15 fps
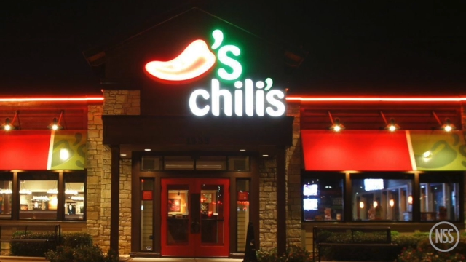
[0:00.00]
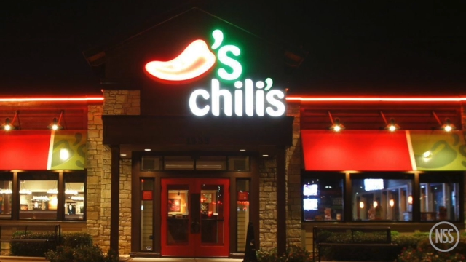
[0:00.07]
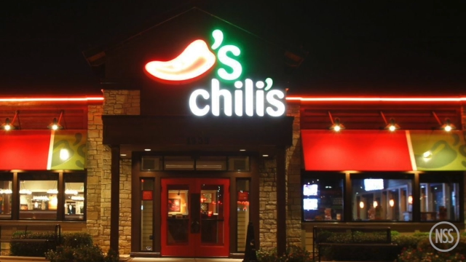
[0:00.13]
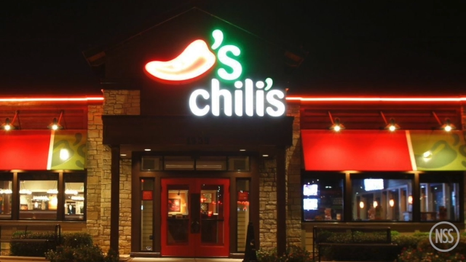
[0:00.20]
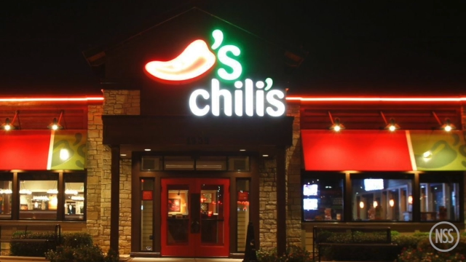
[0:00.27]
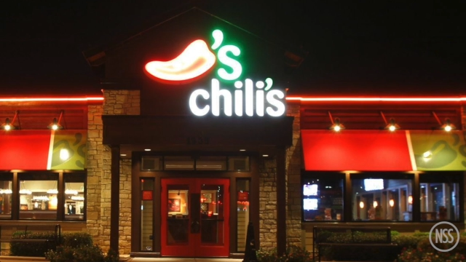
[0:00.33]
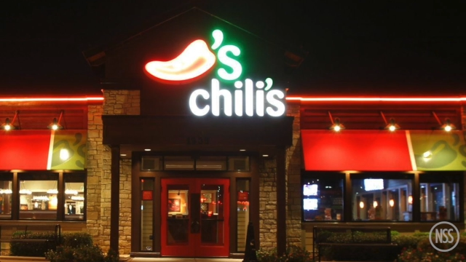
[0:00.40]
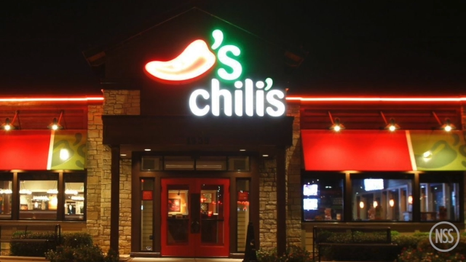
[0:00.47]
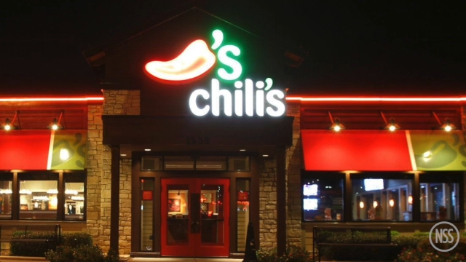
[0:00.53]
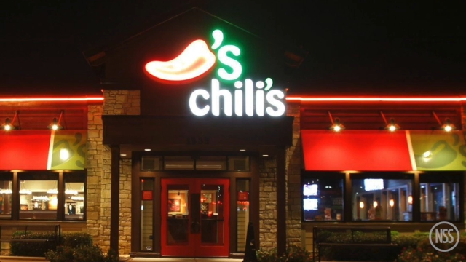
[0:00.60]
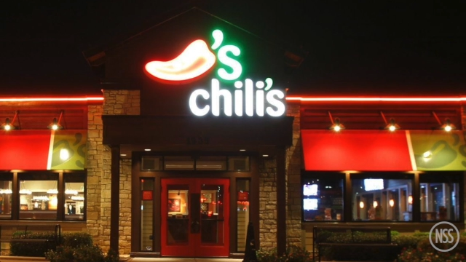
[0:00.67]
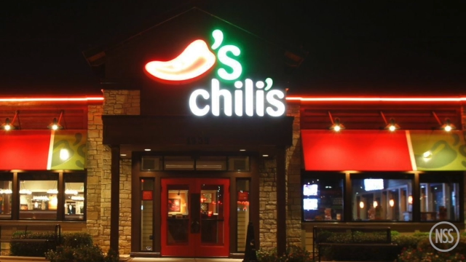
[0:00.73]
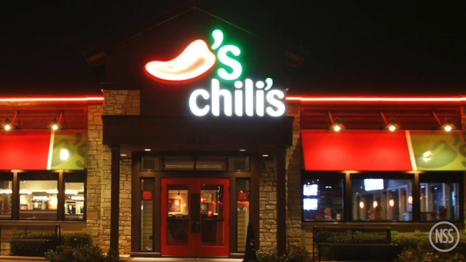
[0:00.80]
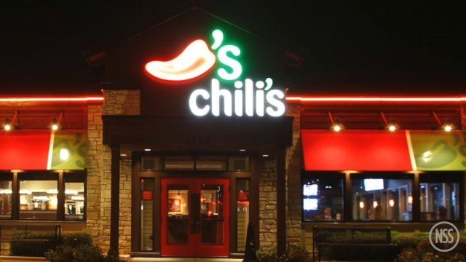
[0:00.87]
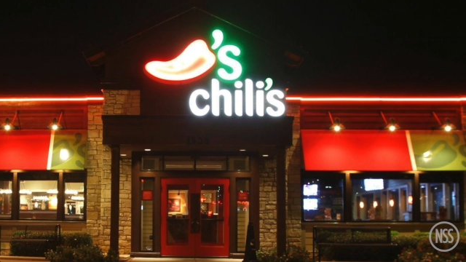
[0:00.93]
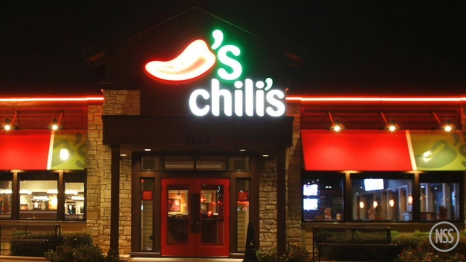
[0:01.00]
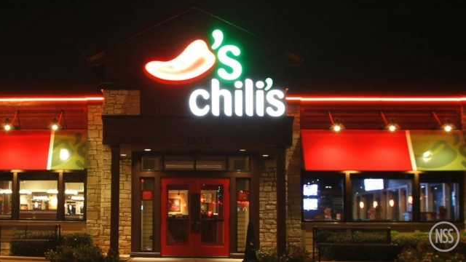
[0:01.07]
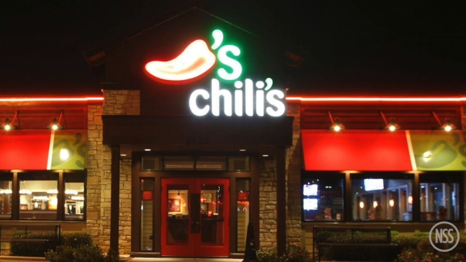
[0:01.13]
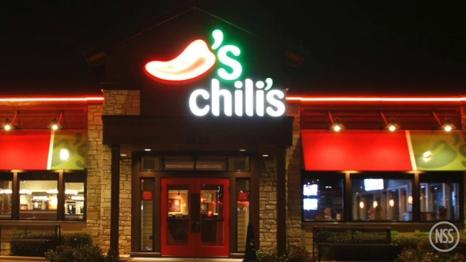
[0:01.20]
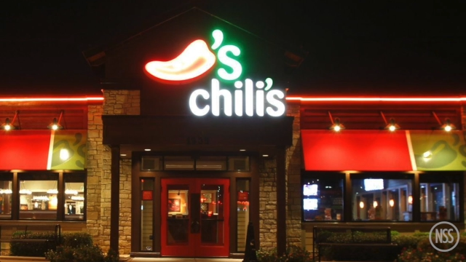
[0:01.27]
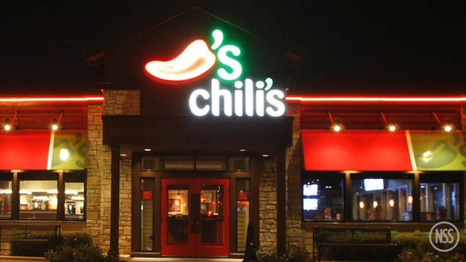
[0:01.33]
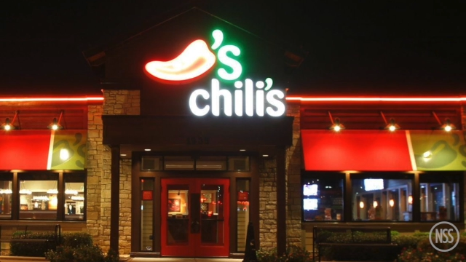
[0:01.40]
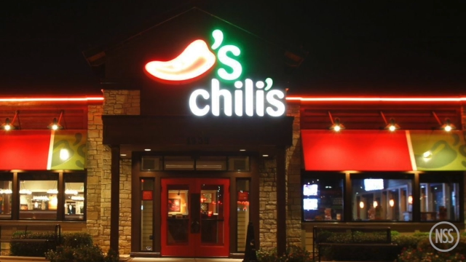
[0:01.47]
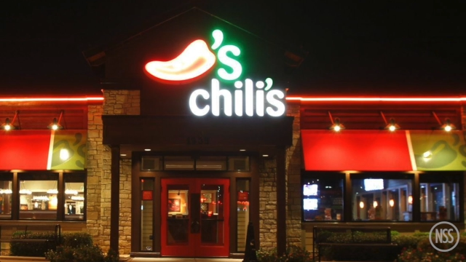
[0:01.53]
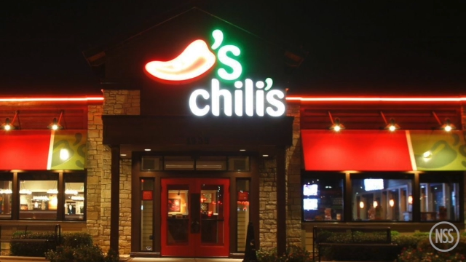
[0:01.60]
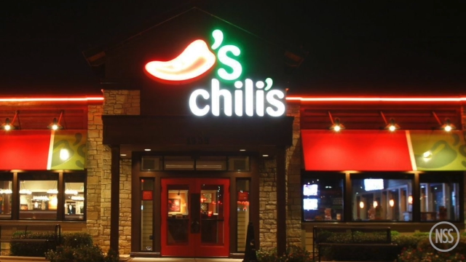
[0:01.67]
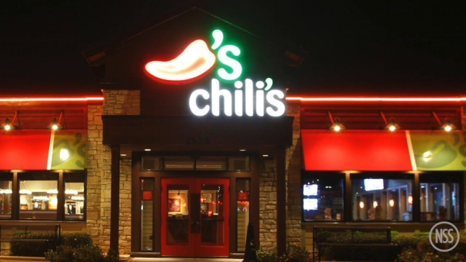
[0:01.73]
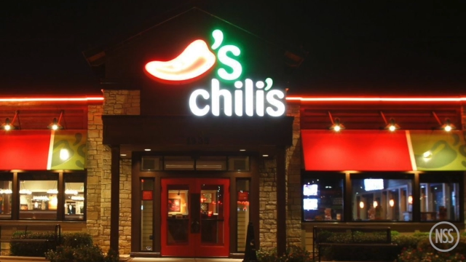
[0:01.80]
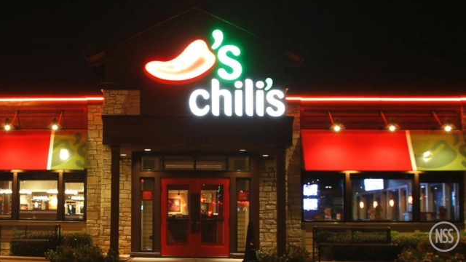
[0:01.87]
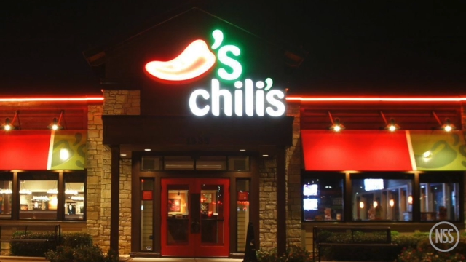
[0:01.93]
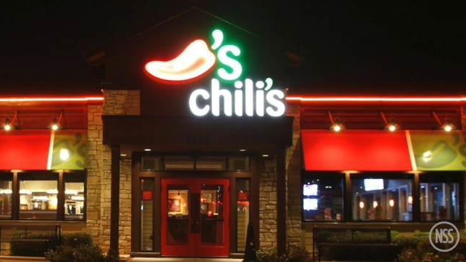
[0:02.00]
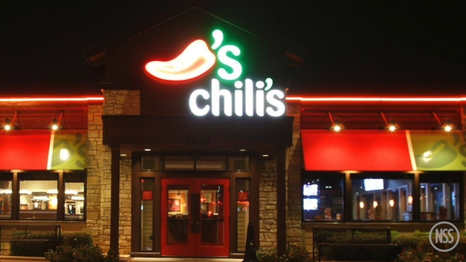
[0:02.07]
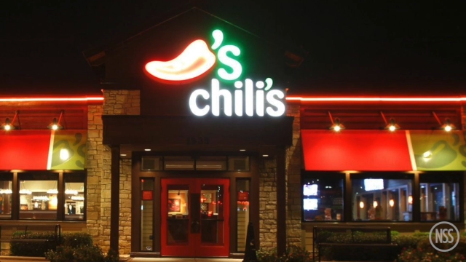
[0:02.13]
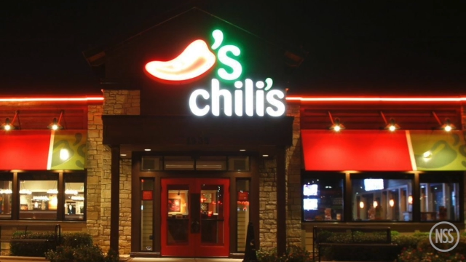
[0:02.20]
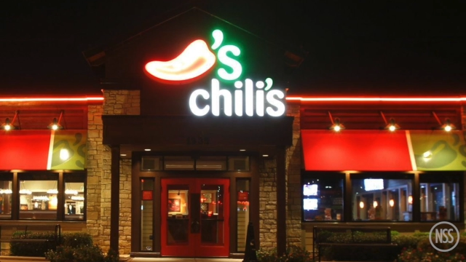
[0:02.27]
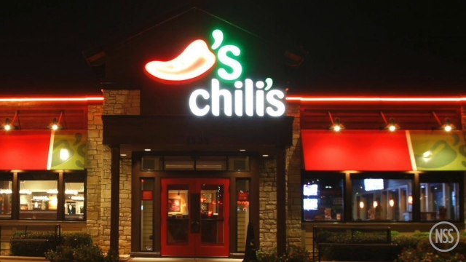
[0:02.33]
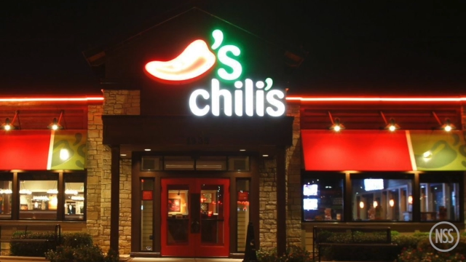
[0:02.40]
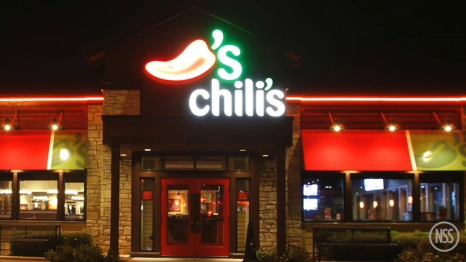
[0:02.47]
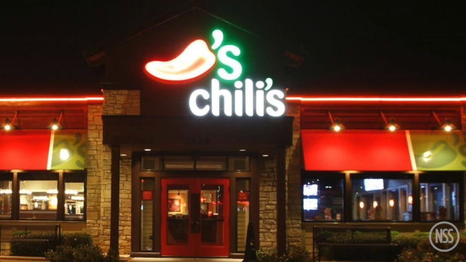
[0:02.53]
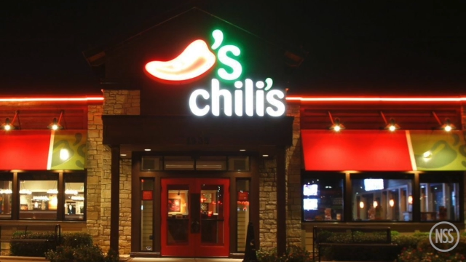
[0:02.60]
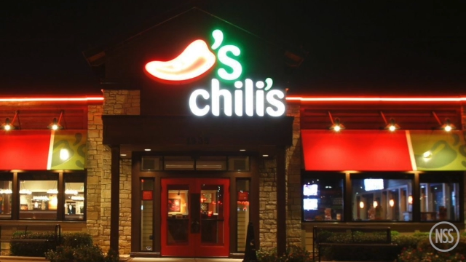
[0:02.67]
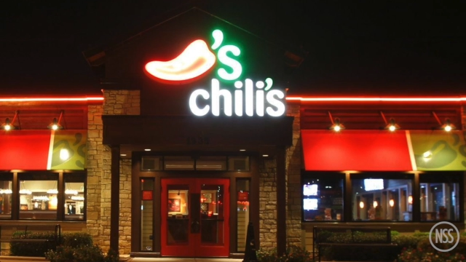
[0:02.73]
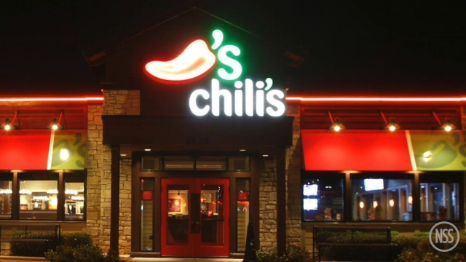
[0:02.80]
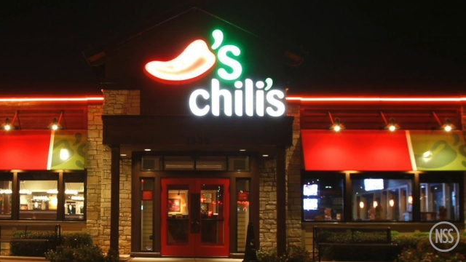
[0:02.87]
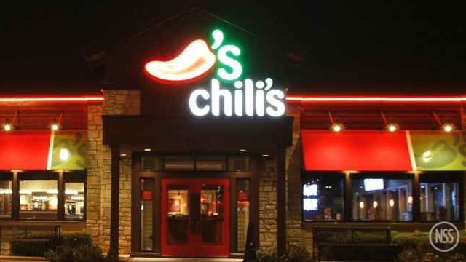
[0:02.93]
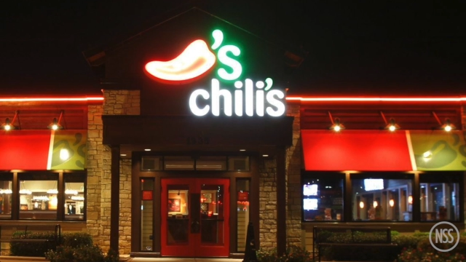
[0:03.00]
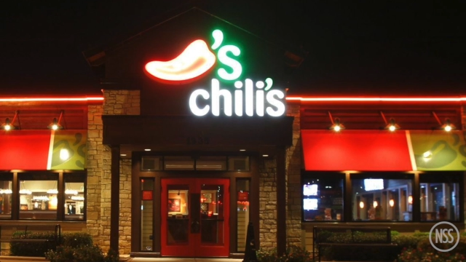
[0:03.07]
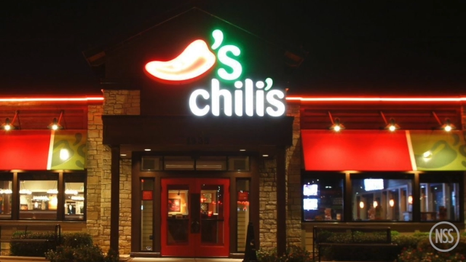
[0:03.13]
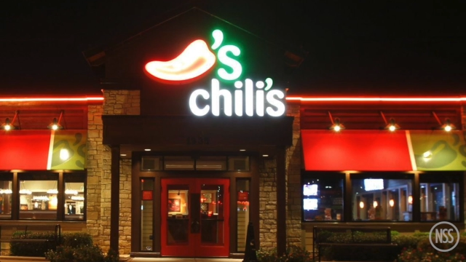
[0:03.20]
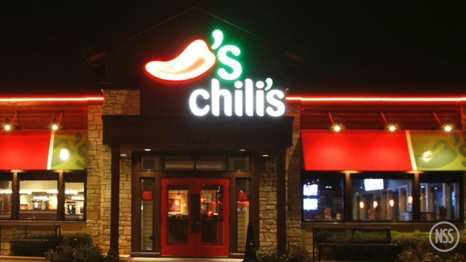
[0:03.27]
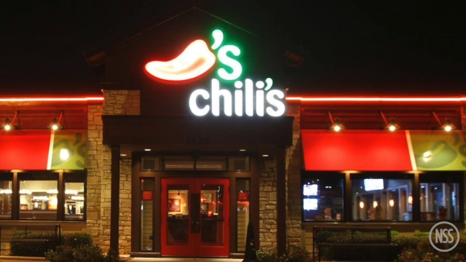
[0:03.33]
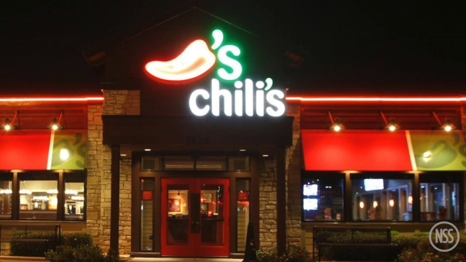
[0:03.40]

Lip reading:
(no speaker visible)